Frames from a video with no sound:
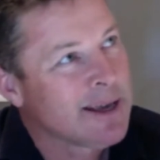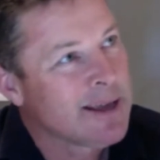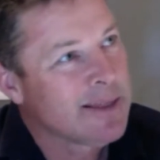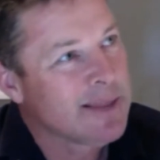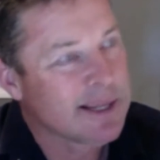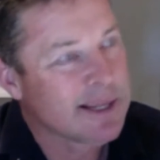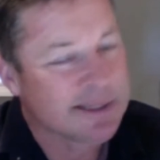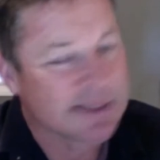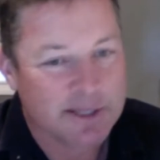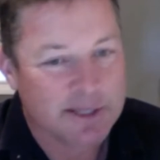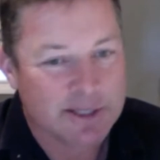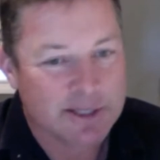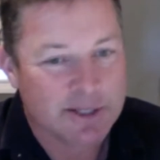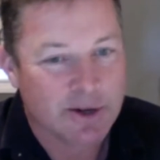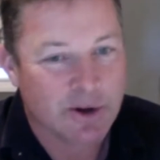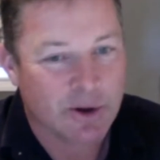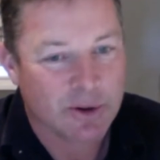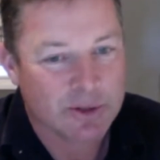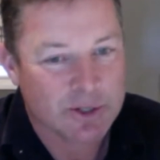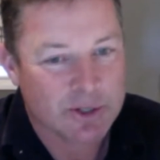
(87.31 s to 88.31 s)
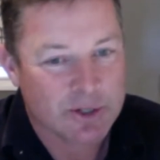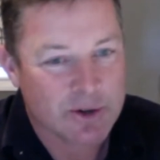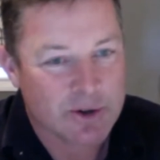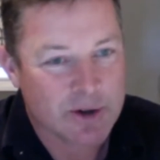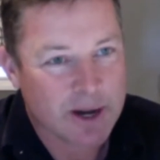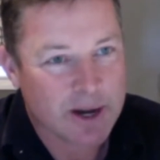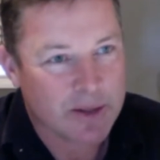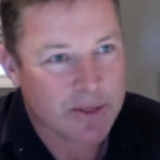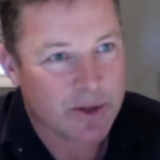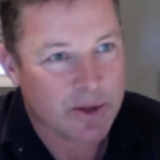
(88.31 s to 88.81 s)
there's this
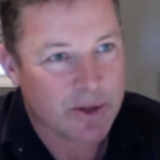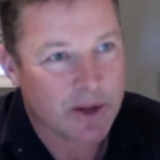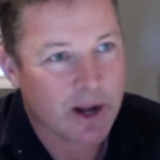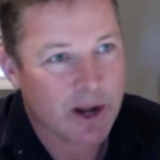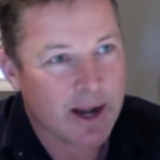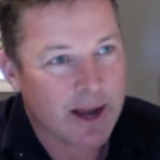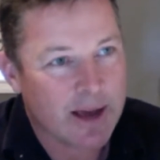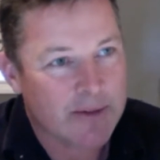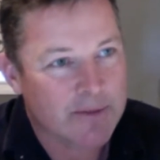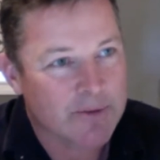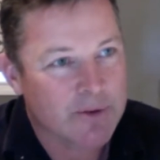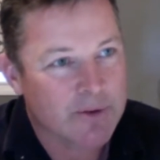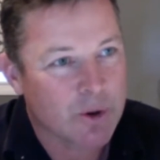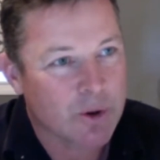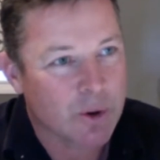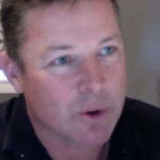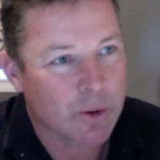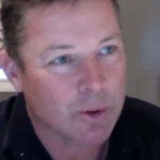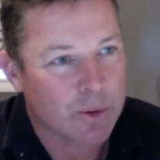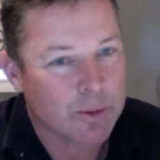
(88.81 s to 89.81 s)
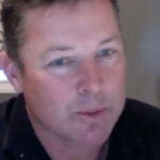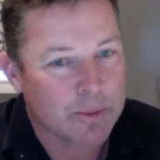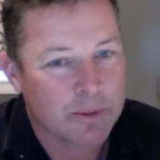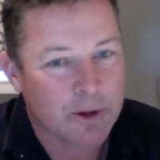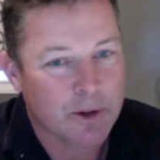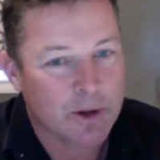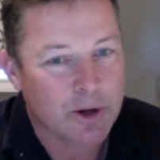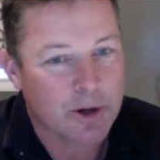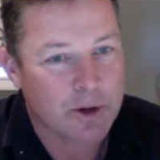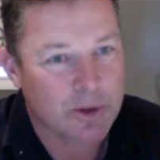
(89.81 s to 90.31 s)
construct that I love called
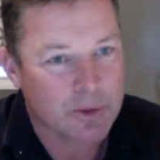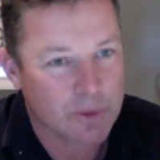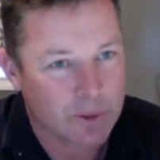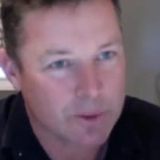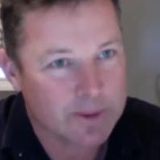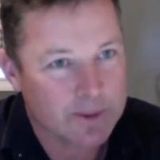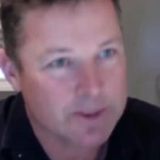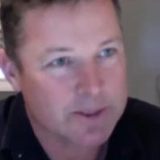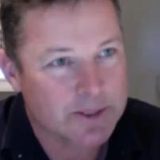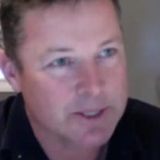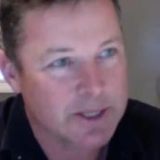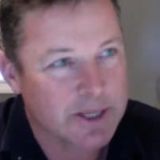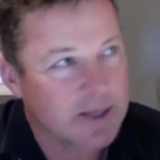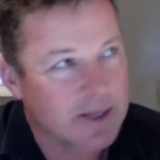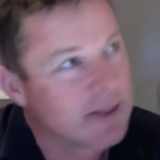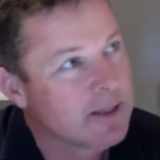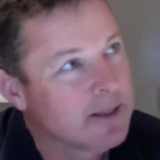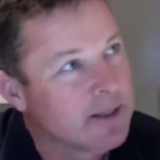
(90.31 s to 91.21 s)
congruency.